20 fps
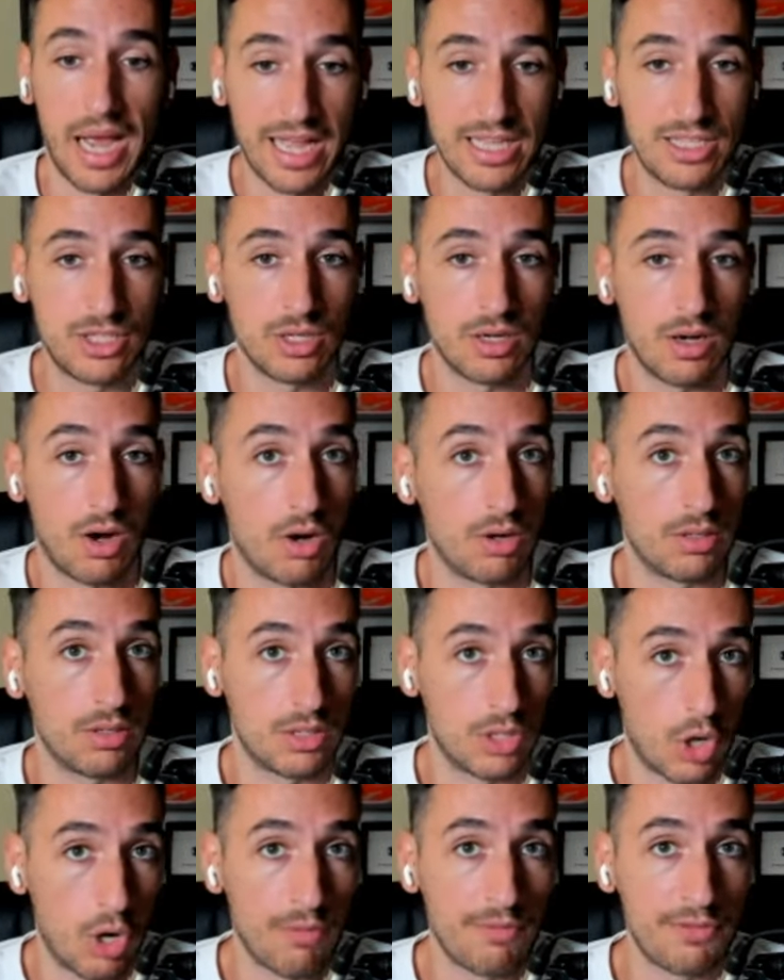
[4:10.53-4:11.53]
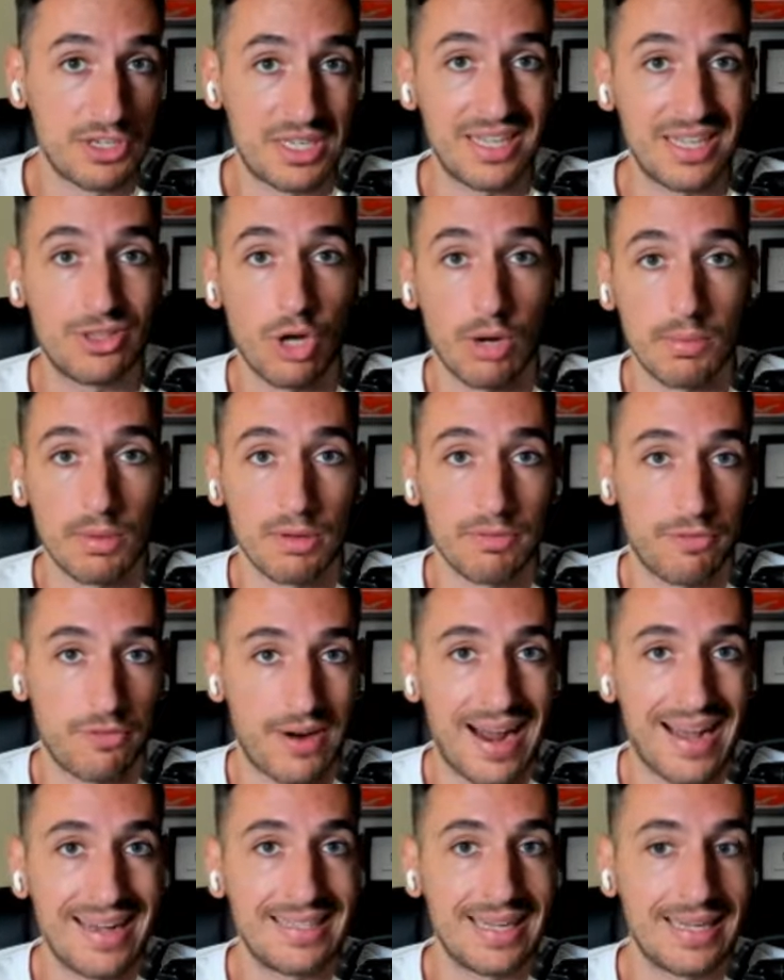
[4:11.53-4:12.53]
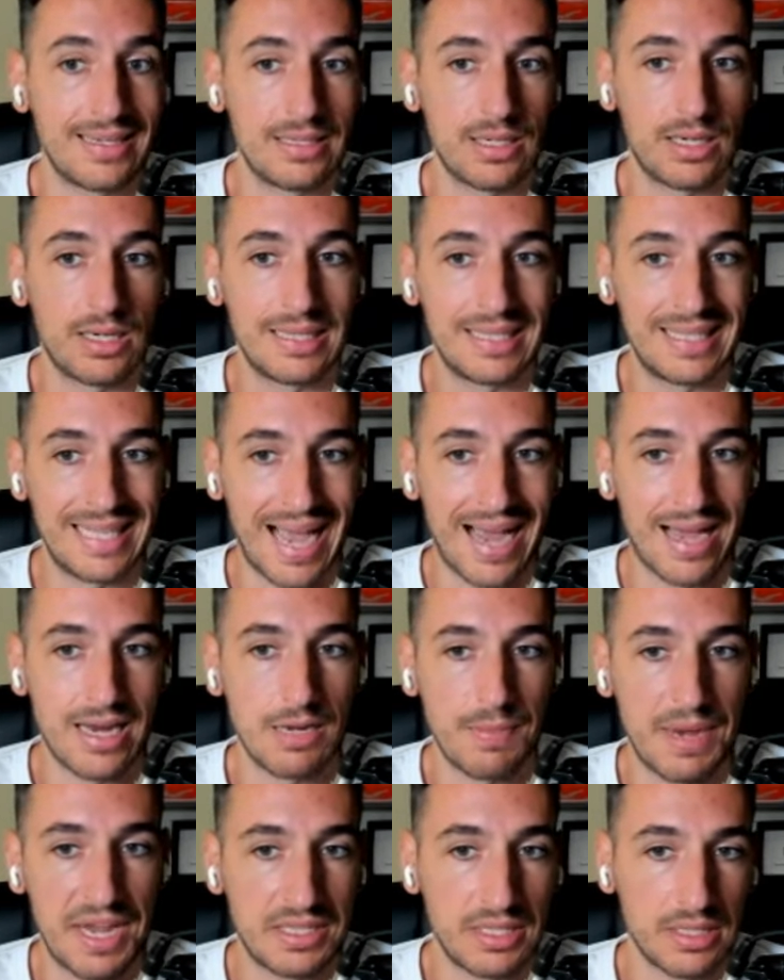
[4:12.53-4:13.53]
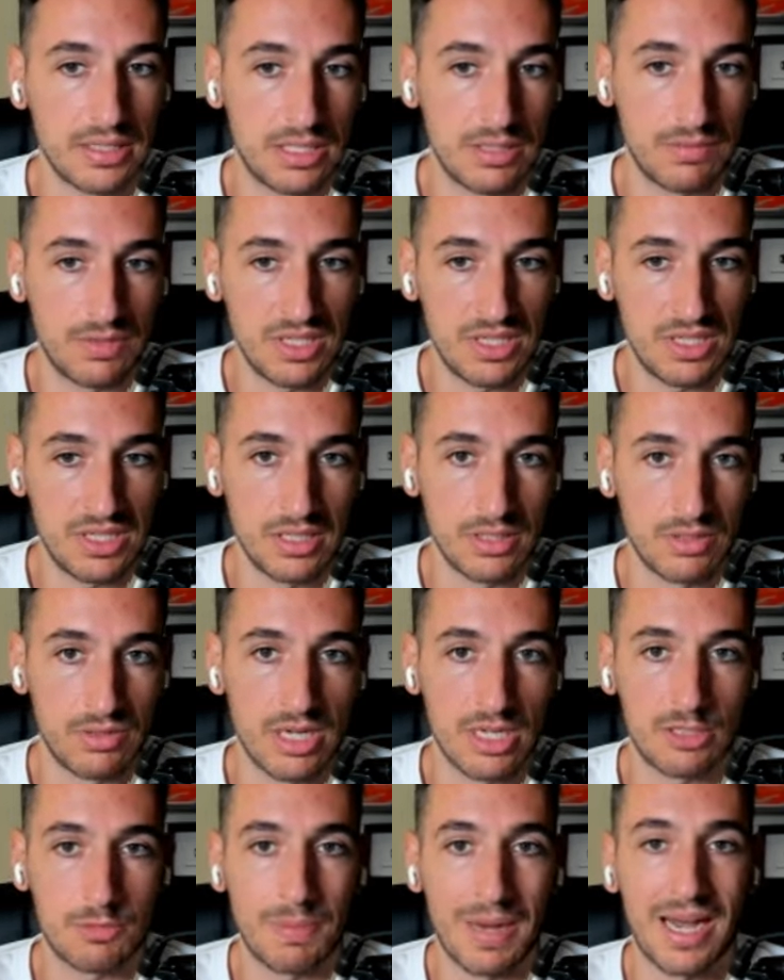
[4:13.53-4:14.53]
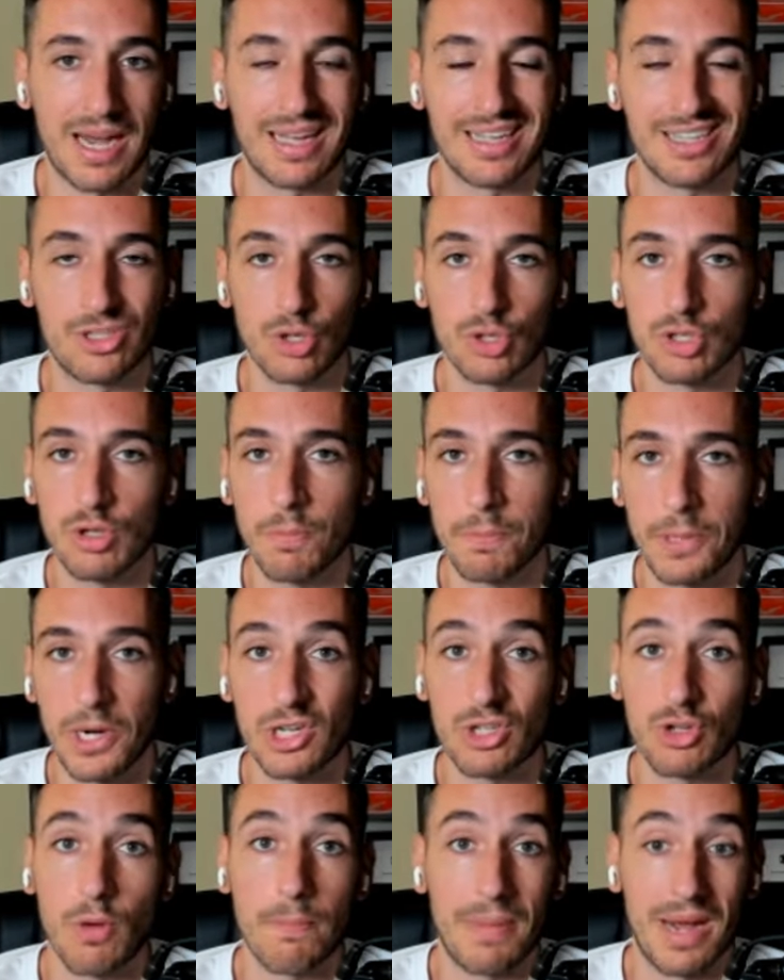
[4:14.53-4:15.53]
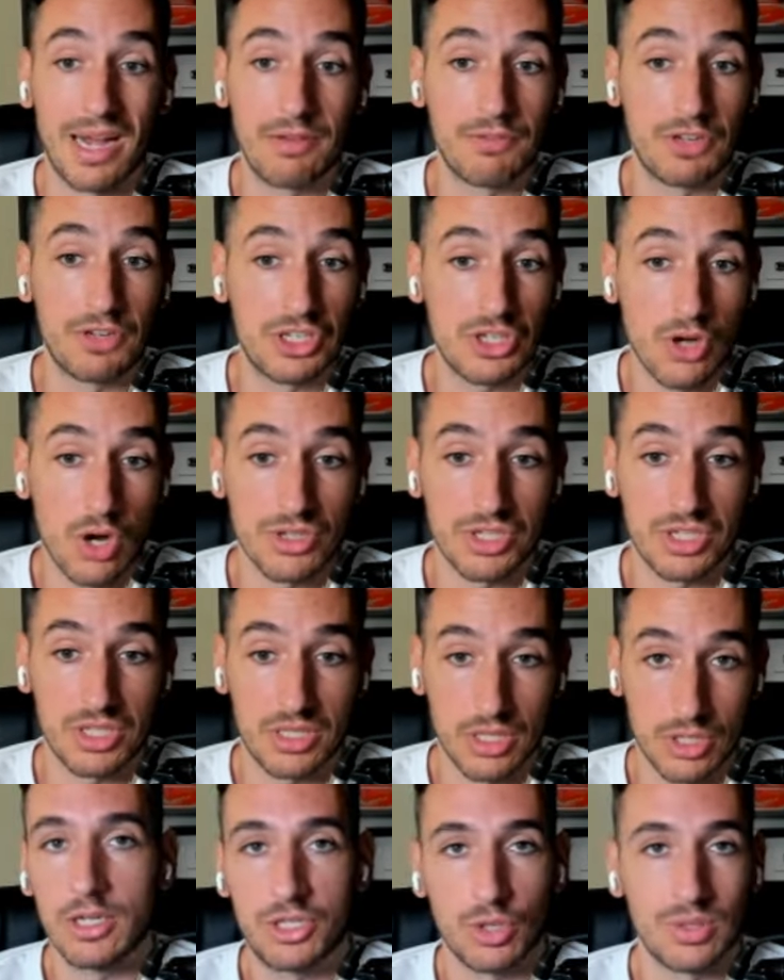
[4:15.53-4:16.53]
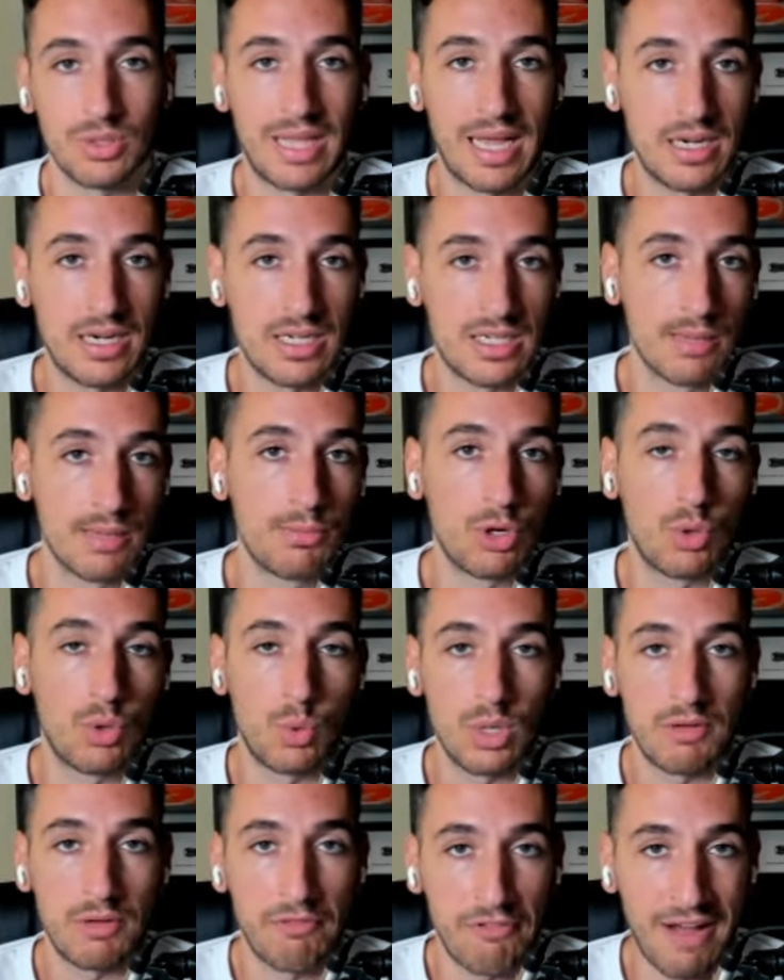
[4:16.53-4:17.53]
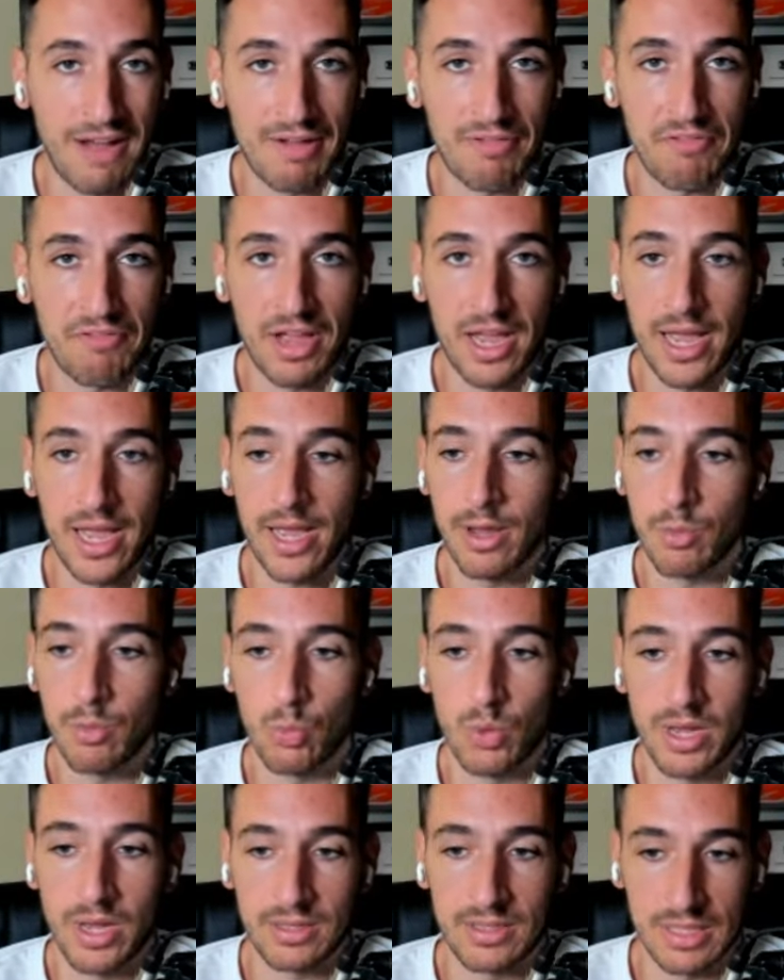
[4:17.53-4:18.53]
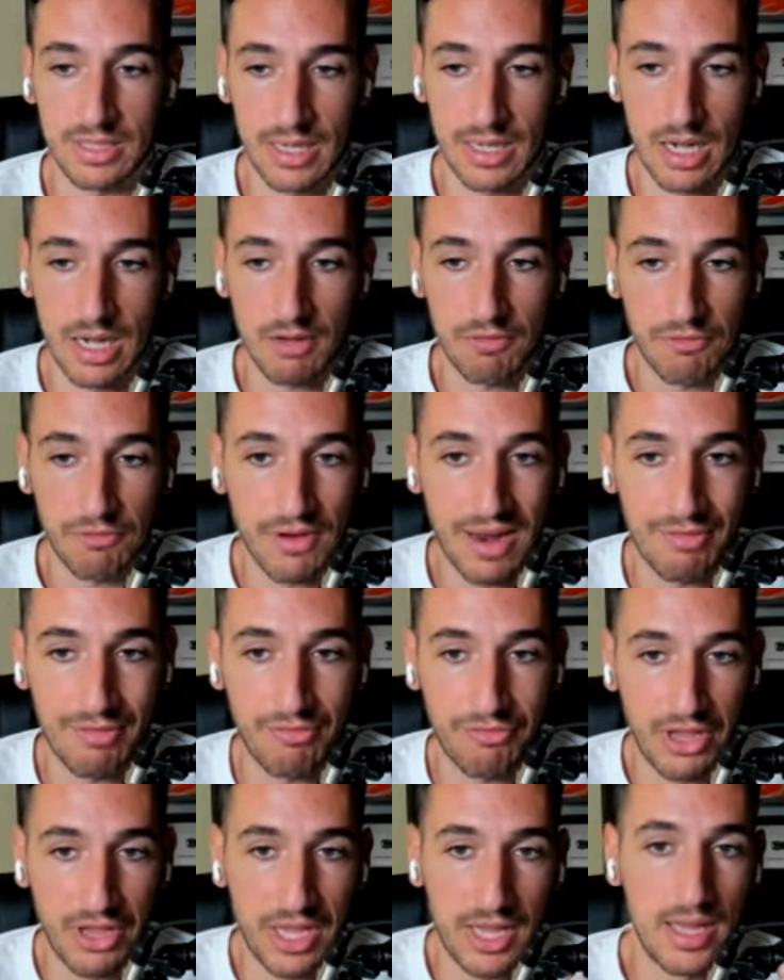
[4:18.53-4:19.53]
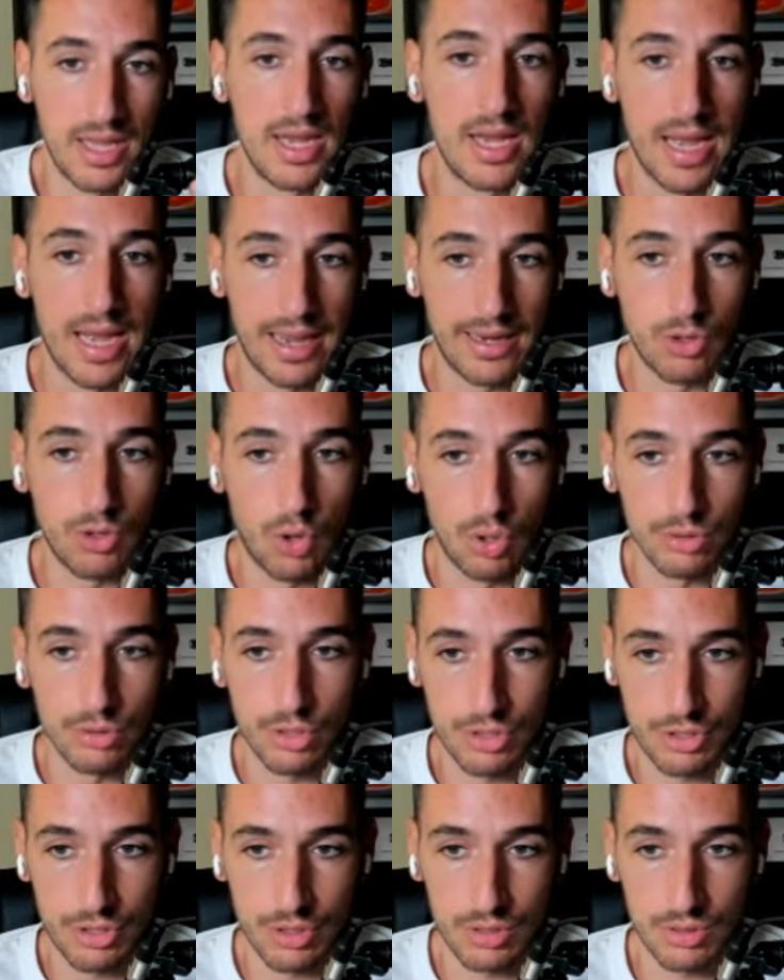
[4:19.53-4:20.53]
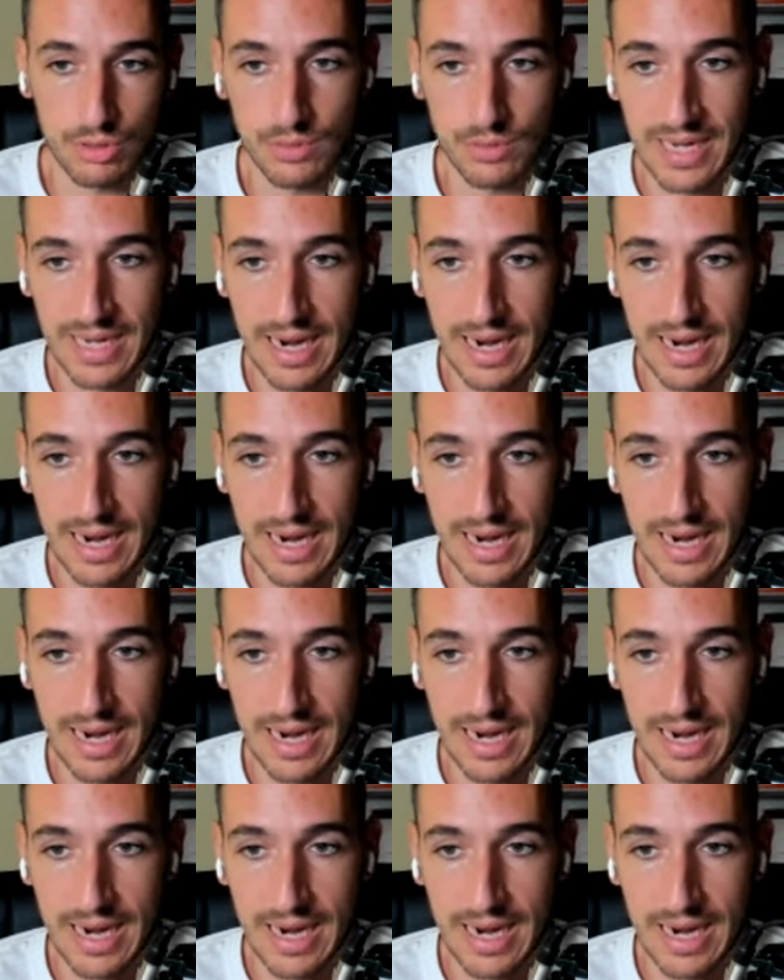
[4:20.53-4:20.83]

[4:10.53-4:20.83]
it's on, obviously, Double Fried and the animated TV series, but it's also part of Mind Viscosity. So that is the book with Fefe, with Fluffy, and all those sorts of